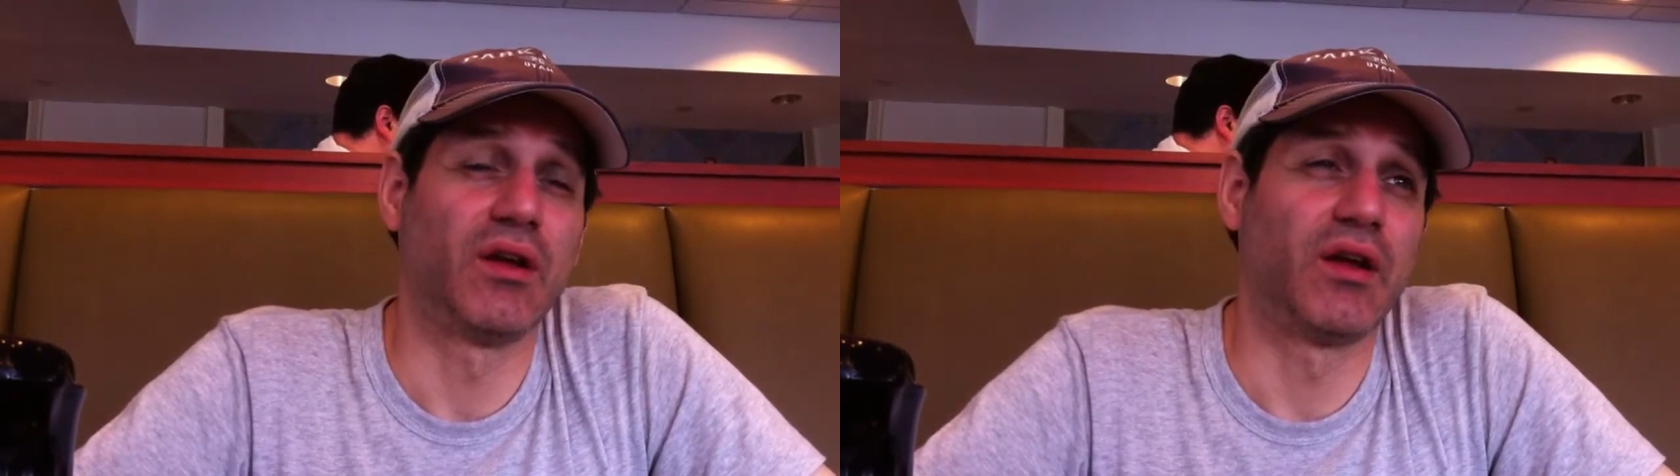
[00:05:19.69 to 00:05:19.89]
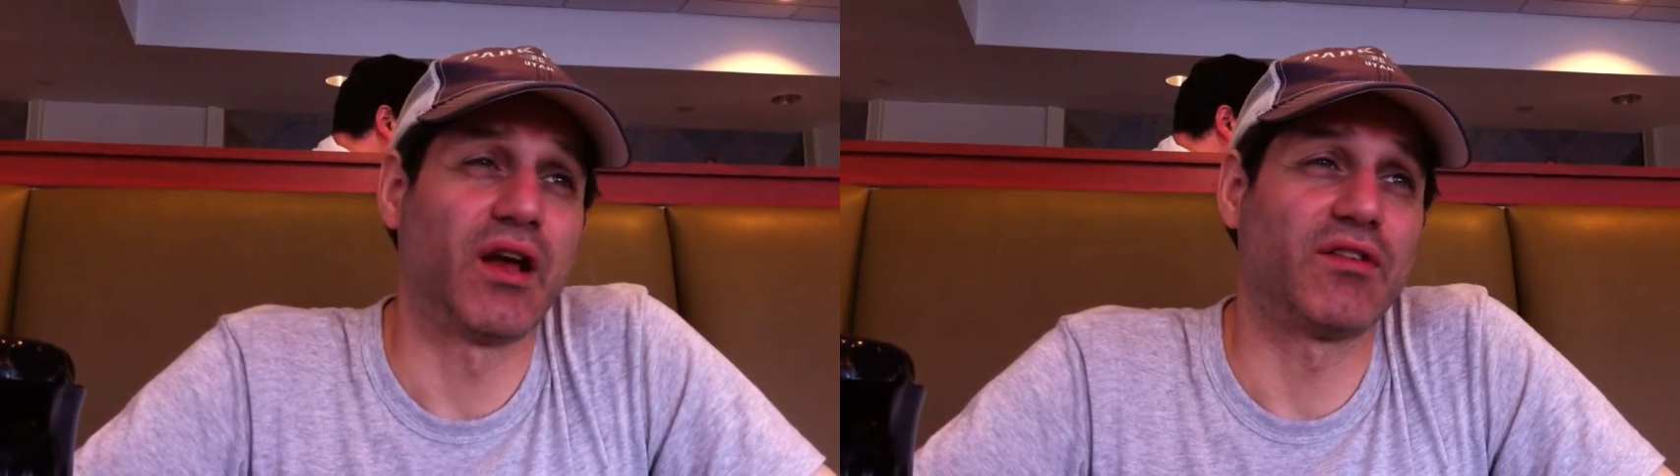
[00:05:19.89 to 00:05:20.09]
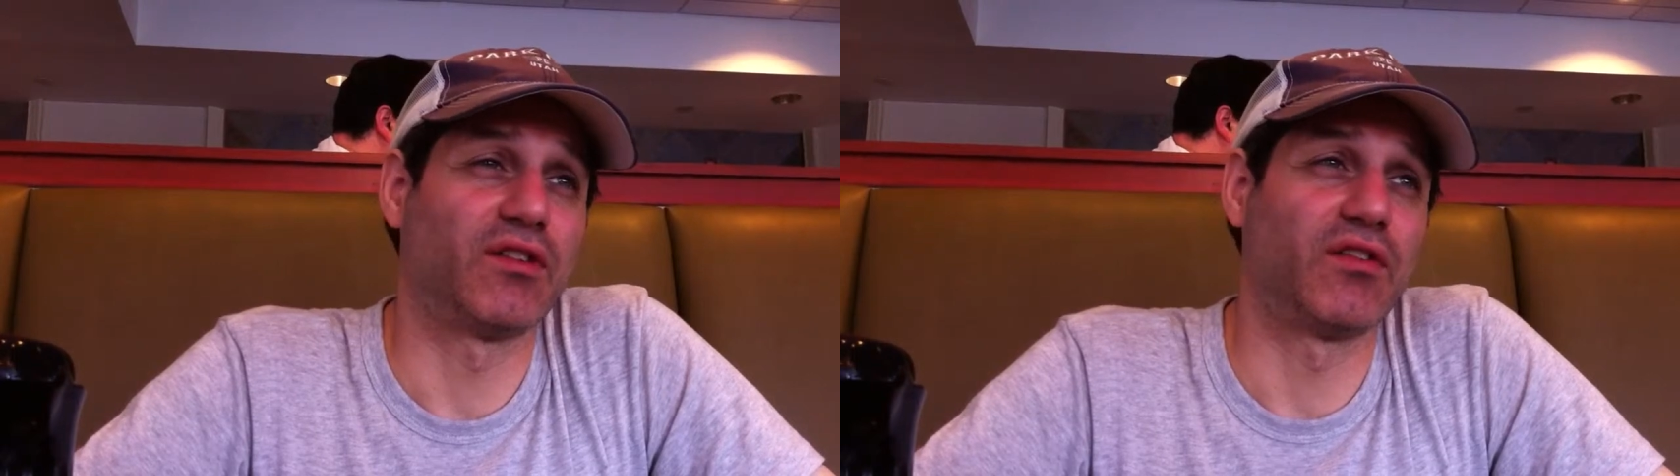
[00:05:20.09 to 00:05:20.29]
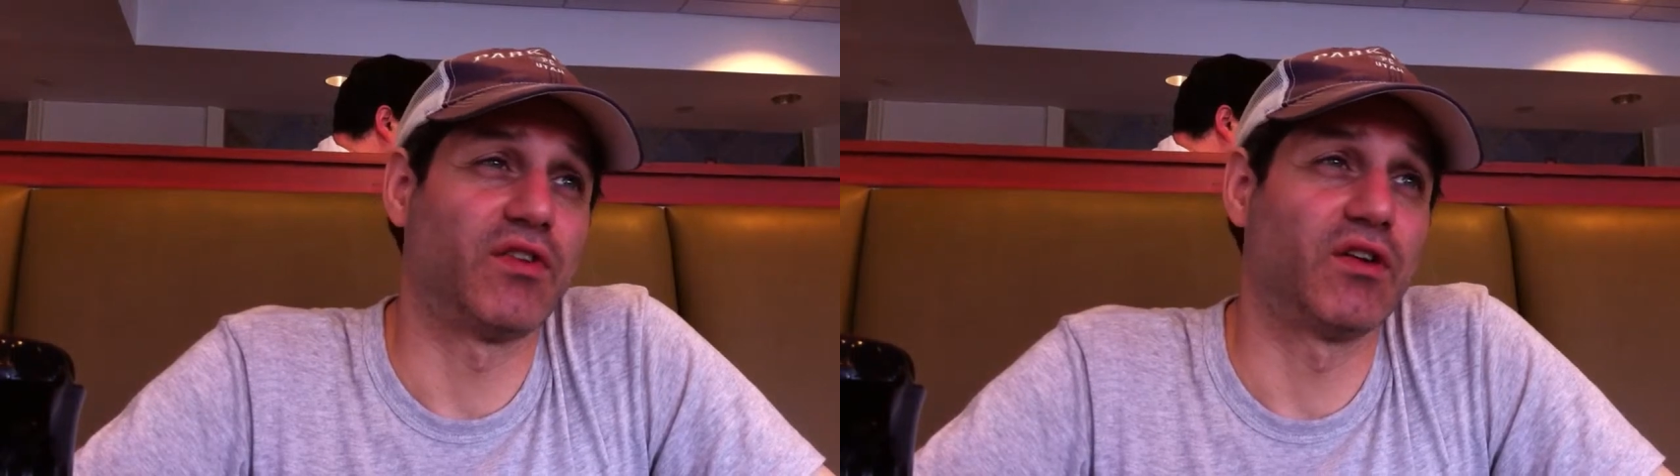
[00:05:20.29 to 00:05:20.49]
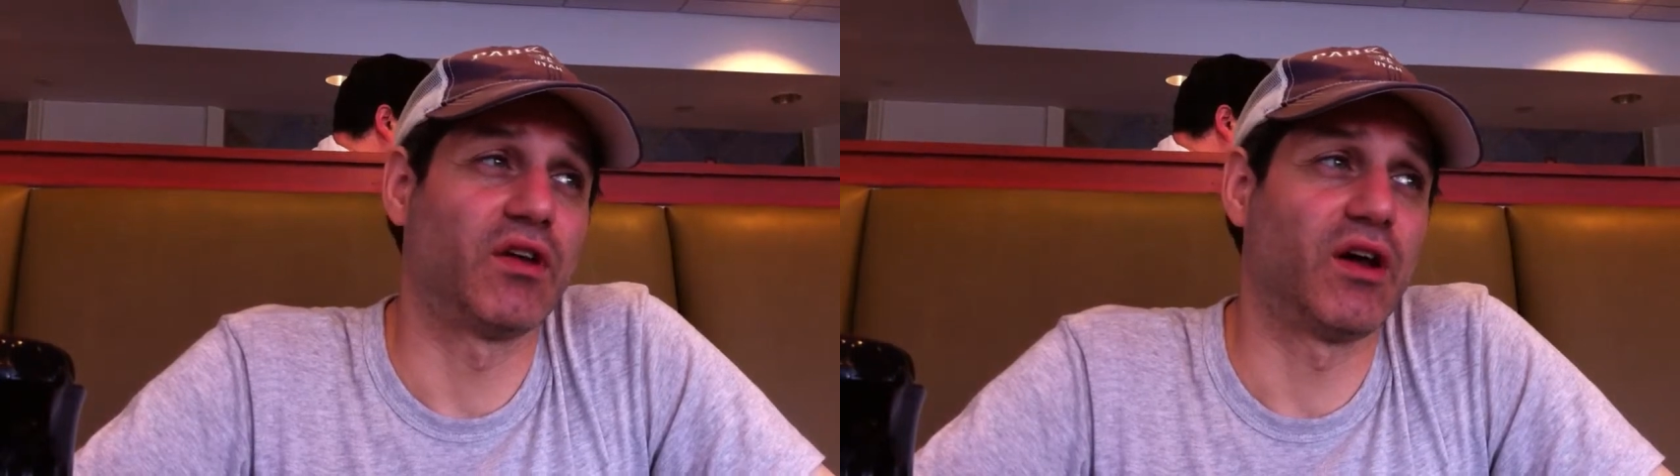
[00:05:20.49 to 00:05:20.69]
And I still
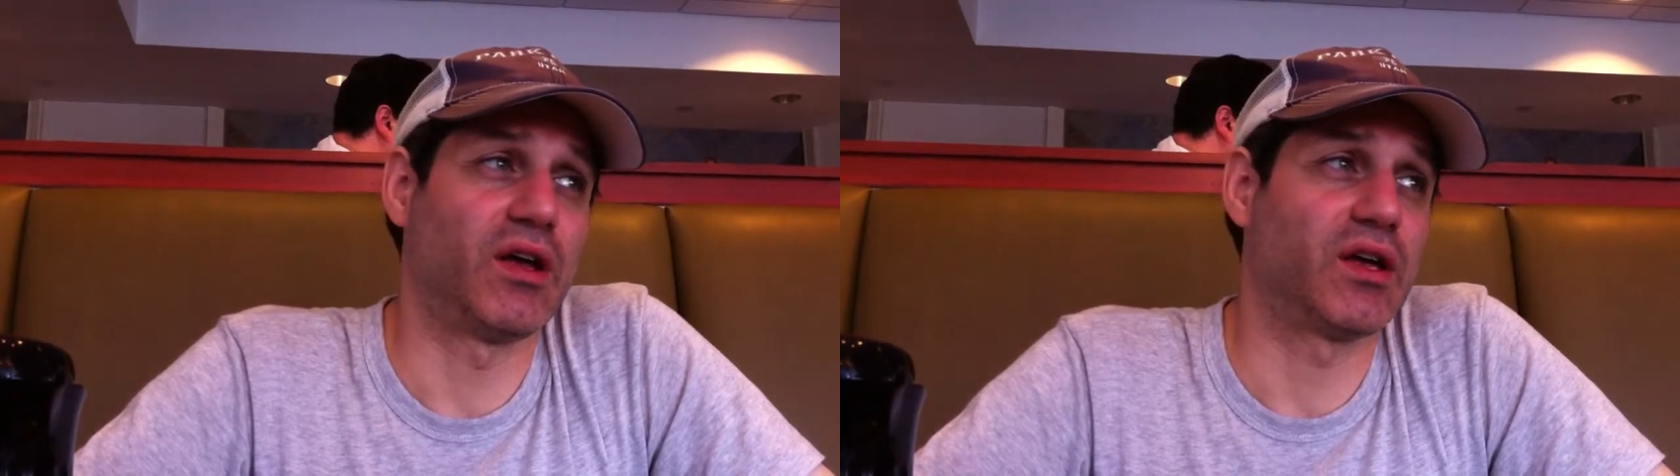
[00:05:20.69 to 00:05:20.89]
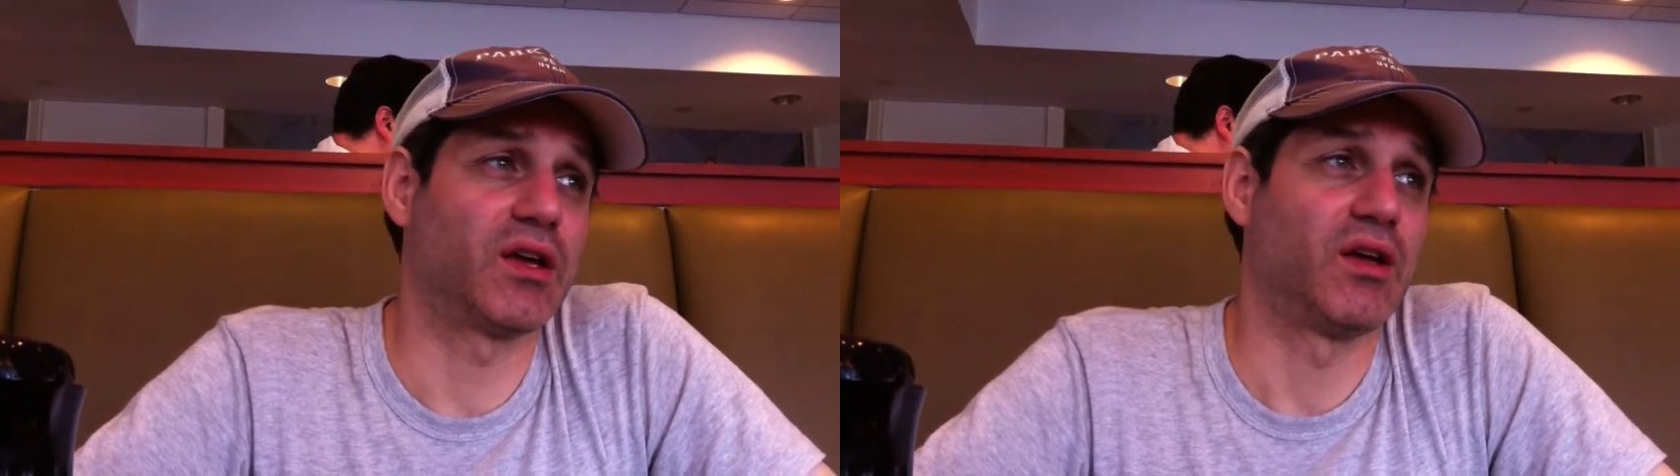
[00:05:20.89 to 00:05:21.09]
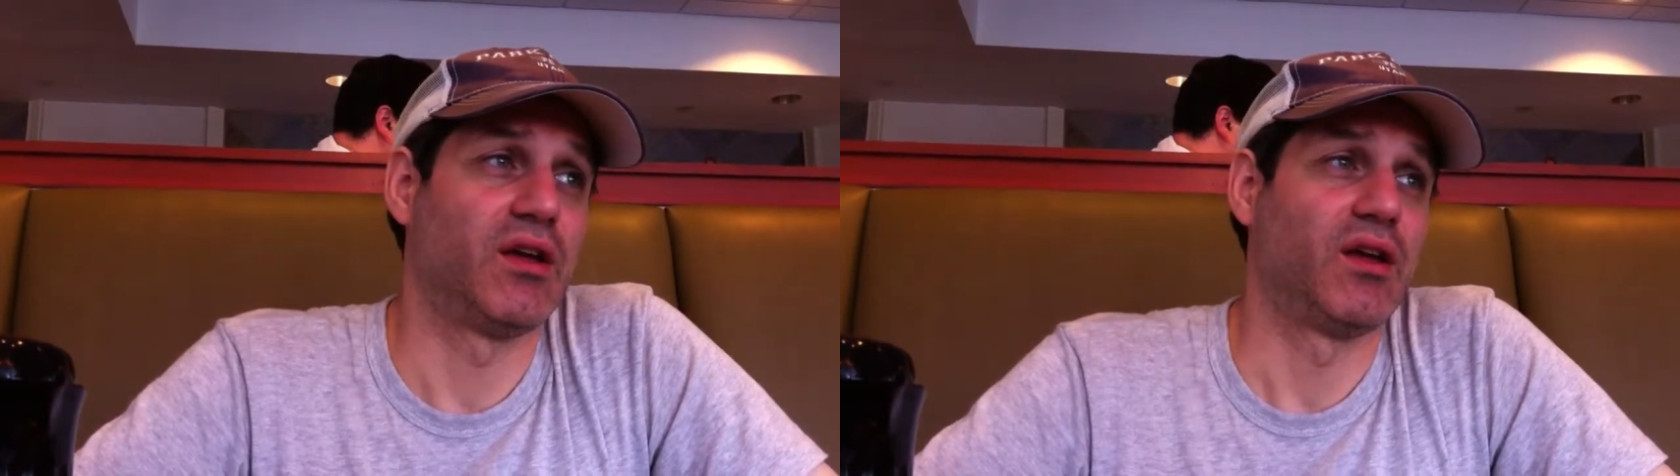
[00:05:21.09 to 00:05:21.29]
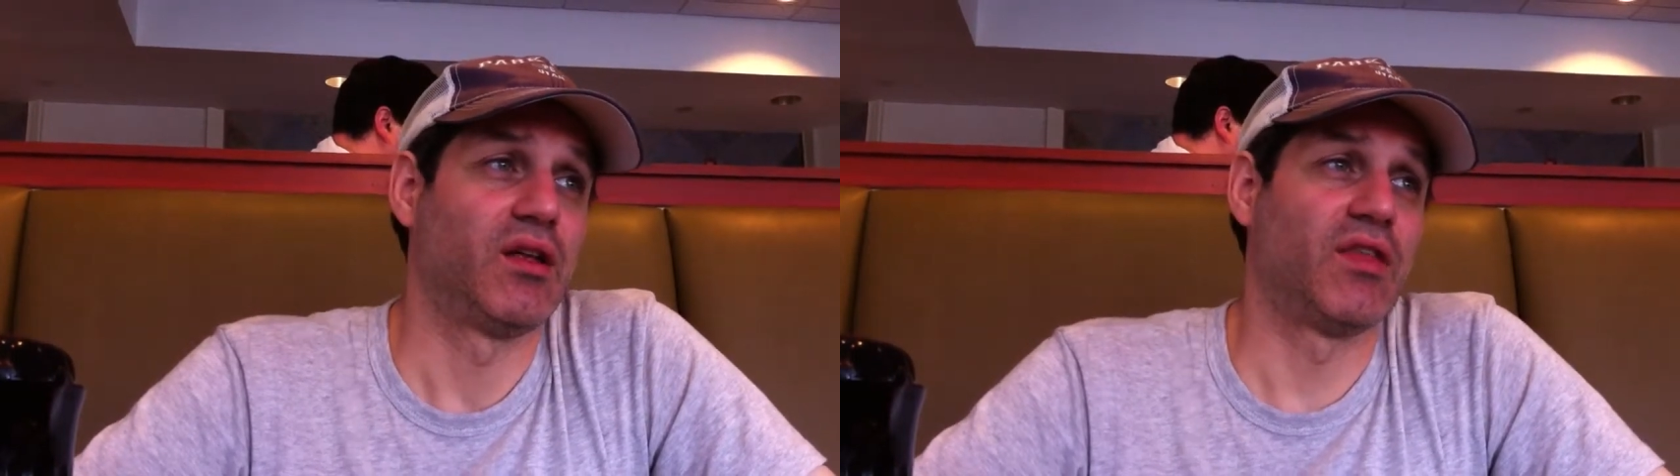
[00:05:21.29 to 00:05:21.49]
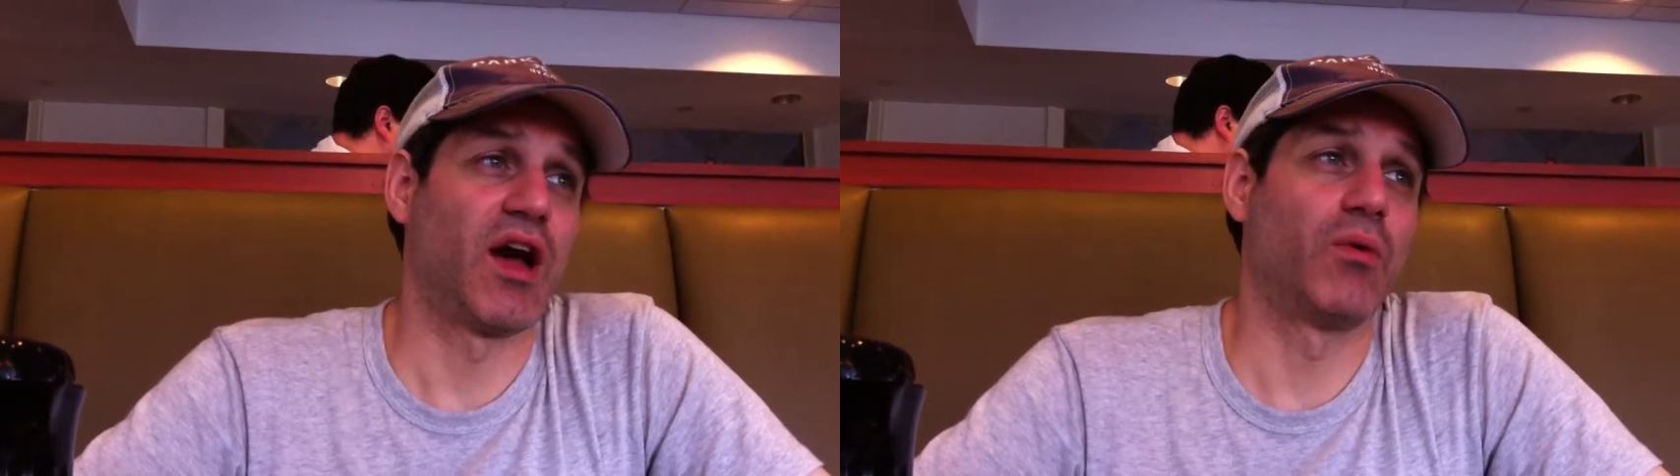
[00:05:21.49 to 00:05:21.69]
feel like
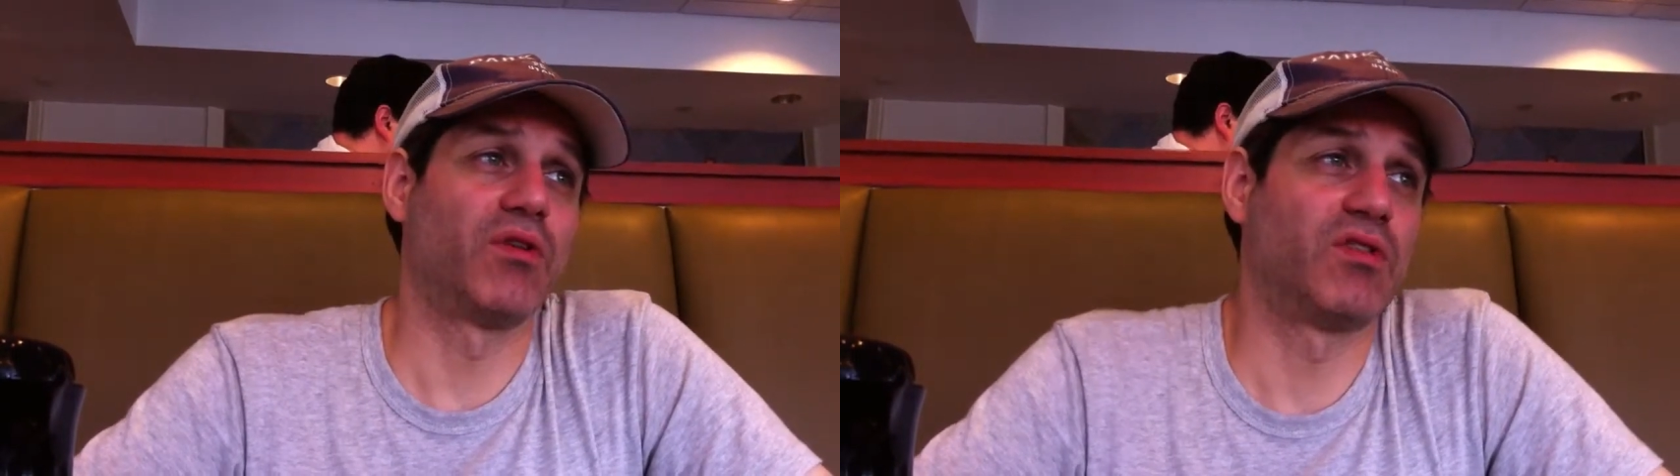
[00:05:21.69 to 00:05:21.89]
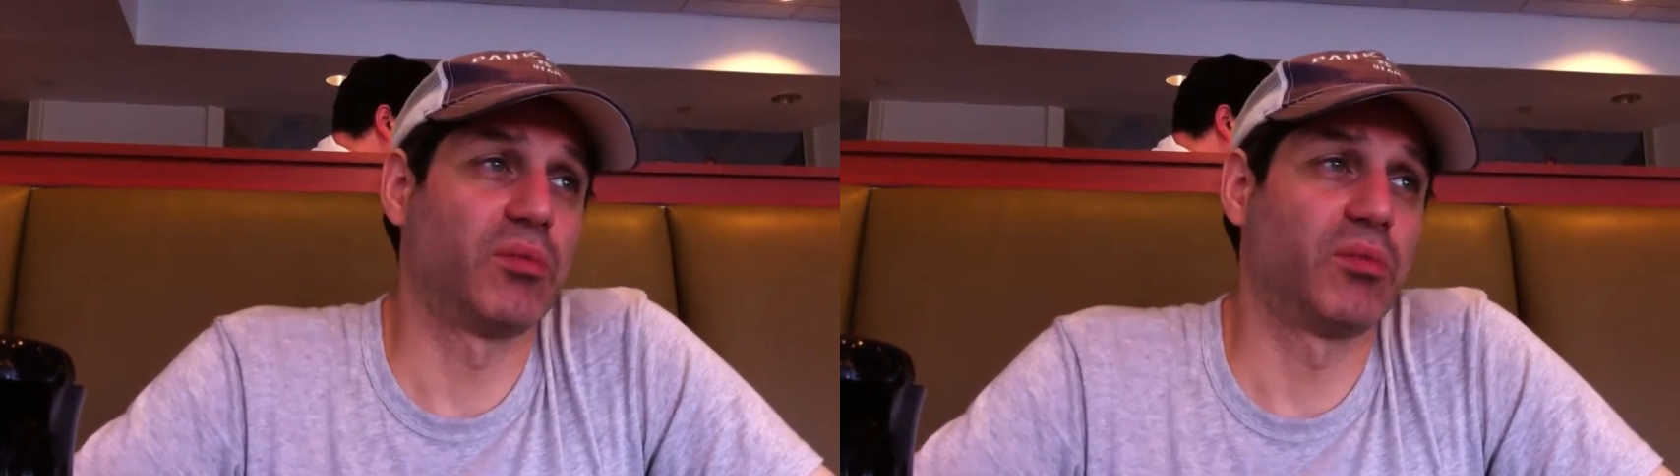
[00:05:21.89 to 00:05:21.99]
that was the